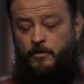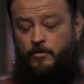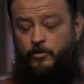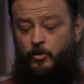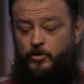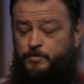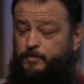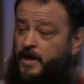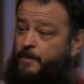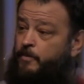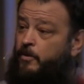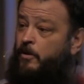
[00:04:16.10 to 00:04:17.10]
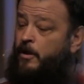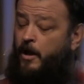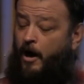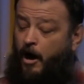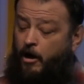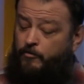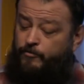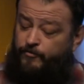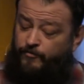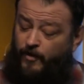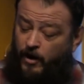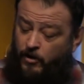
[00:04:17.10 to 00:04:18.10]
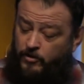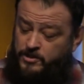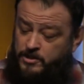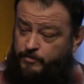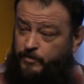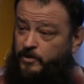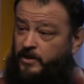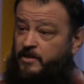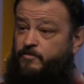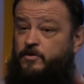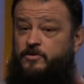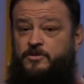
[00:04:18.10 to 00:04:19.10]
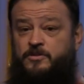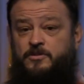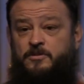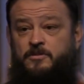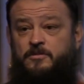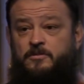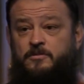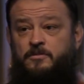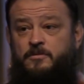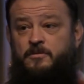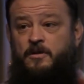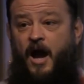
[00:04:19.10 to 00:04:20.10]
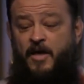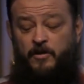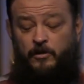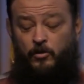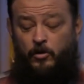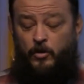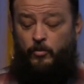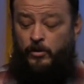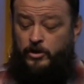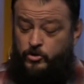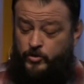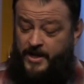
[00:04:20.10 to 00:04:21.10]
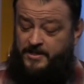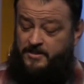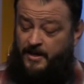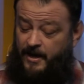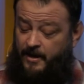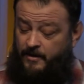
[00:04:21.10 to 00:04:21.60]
Those people are false believers, and the Lord will address that.